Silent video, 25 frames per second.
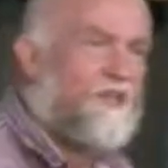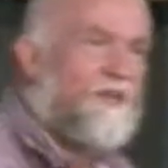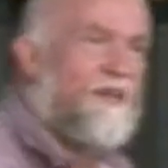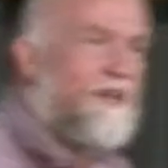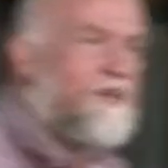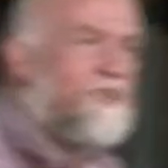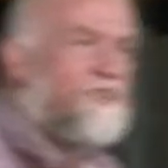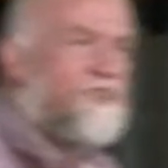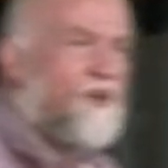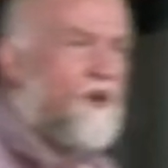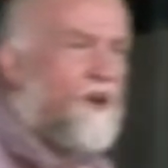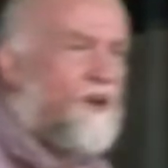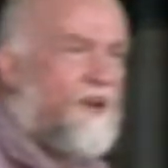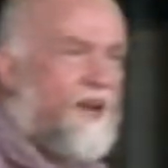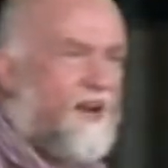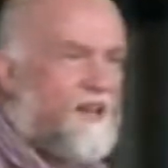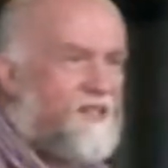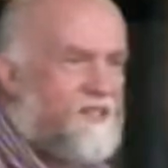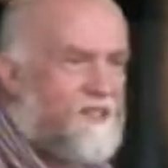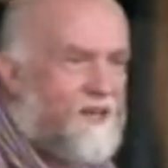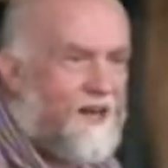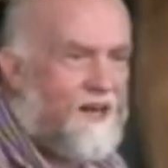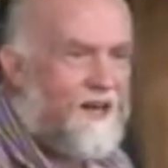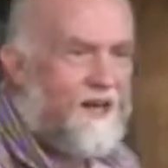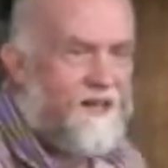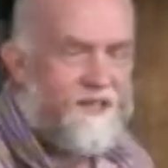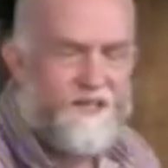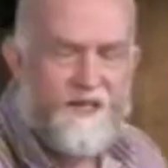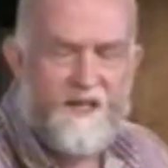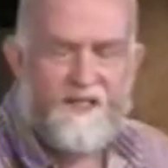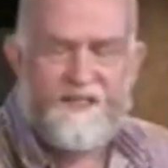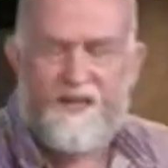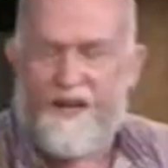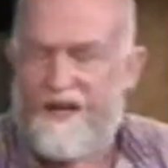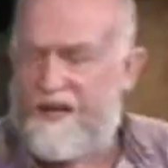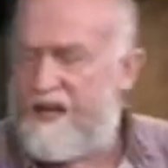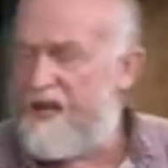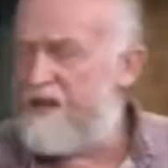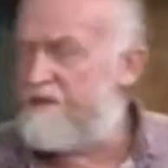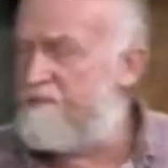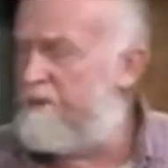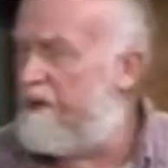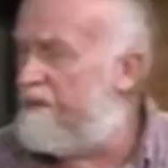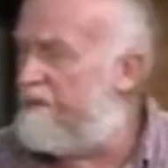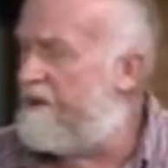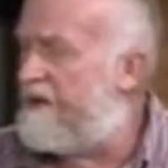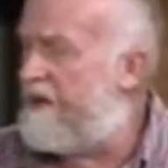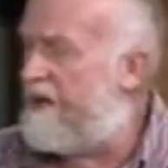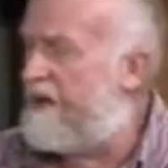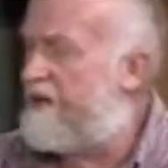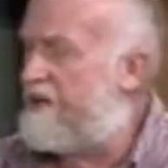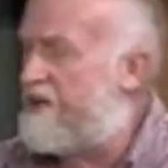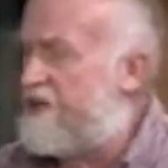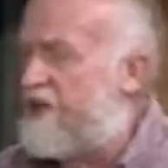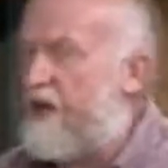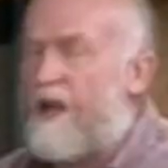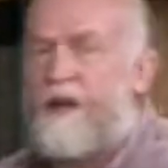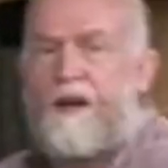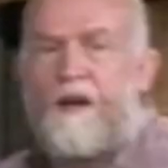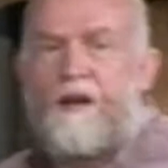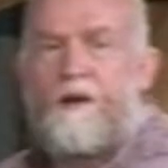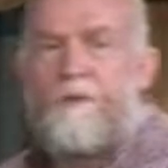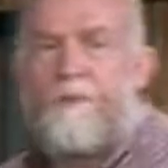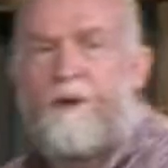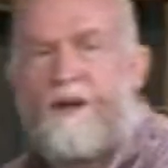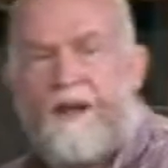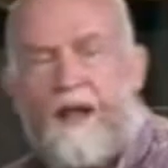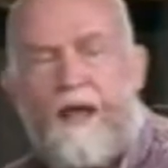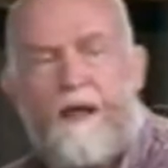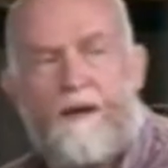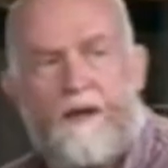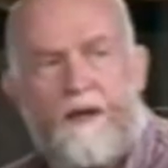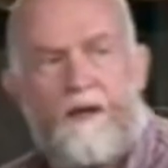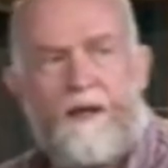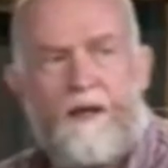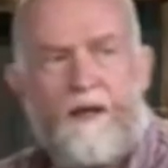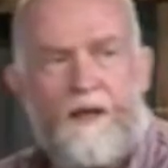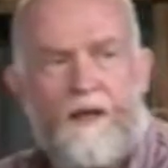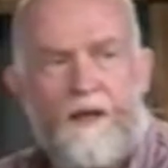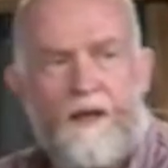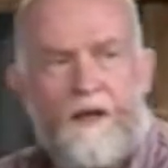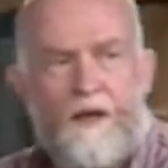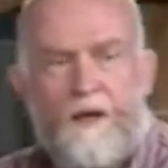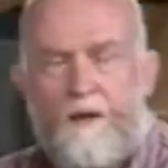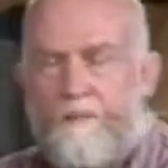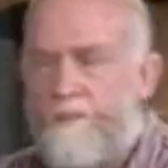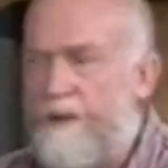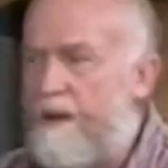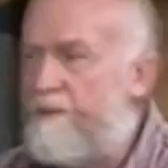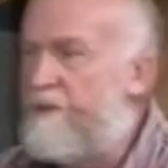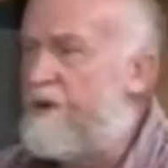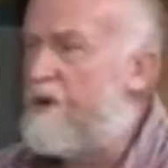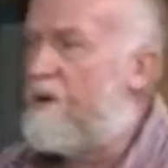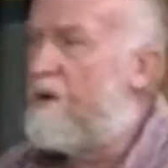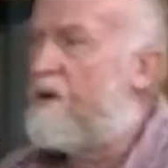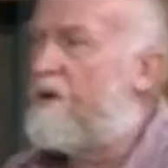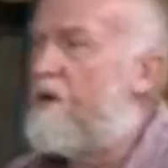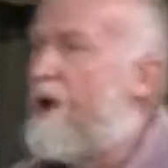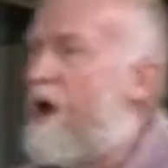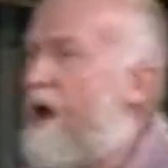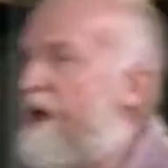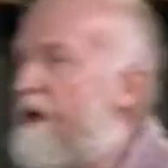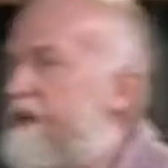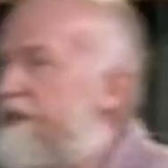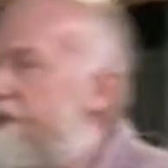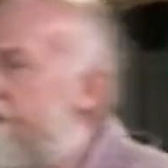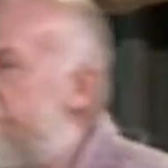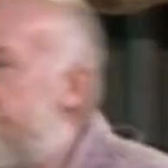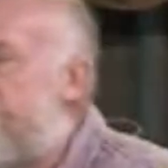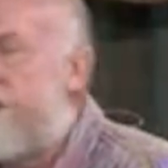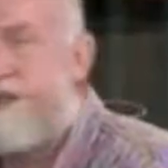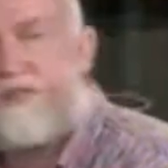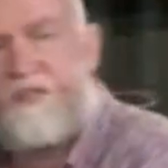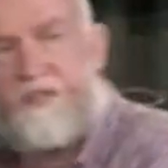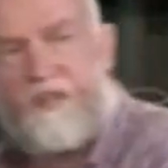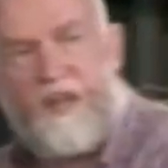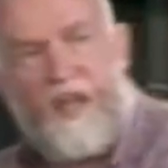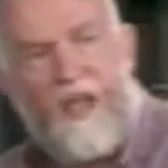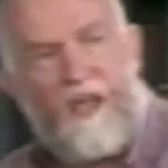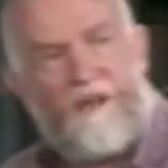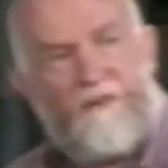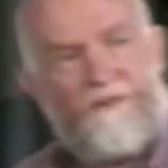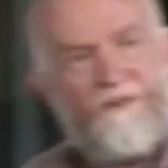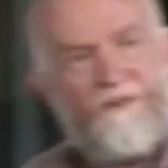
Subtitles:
and sarcastically, says, hey guys, maybe you need to shout a little bit louder. Maybe your God is deaf,